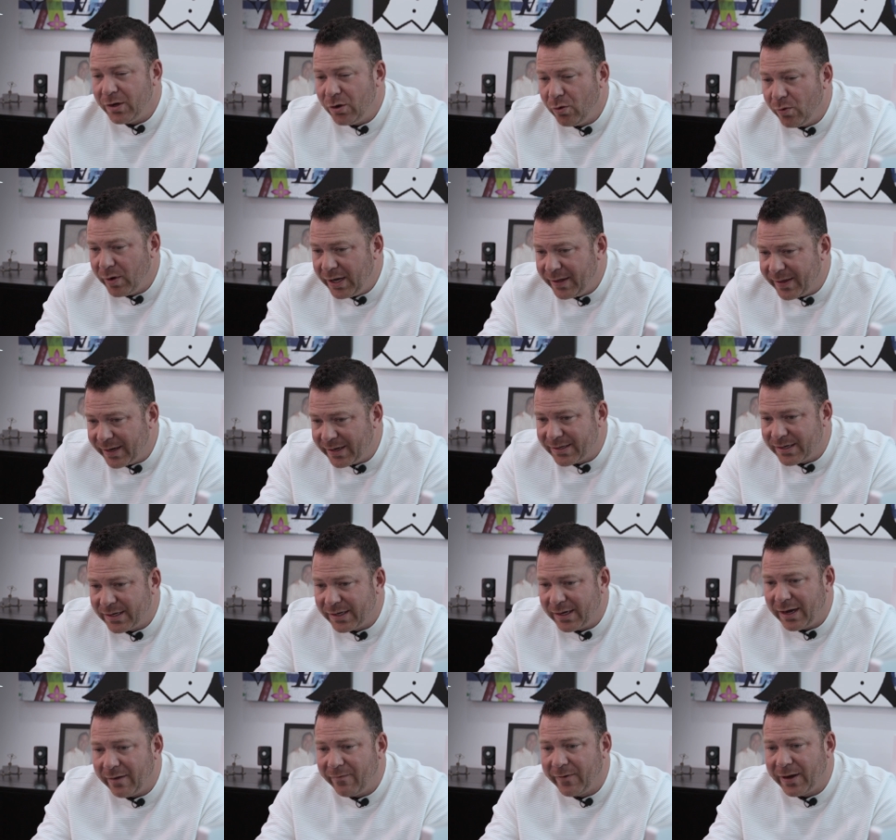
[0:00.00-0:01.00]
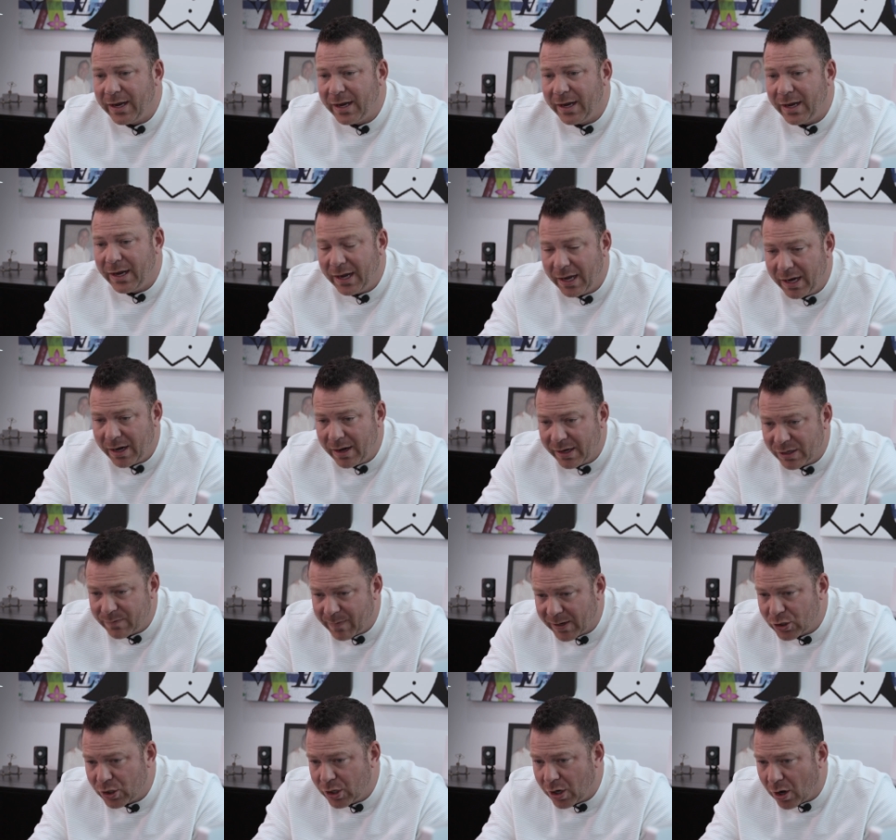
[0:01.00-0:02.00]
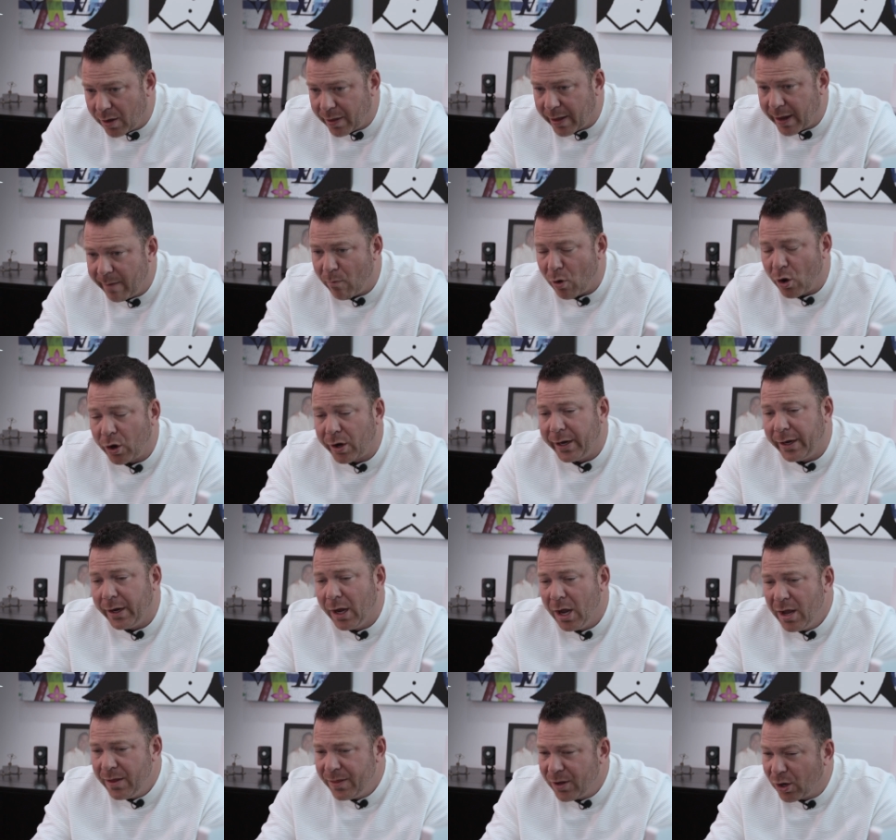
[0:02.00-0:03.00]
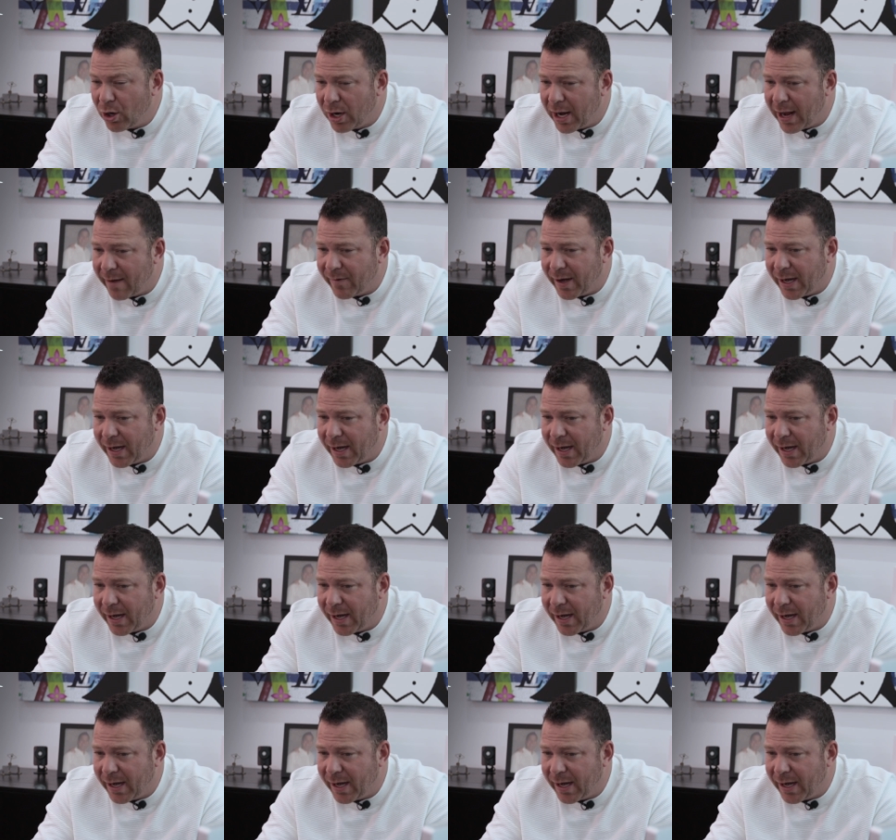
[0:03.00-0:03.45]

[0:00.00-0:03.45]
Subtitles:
do anything significant in especially online marketing, they're gonna have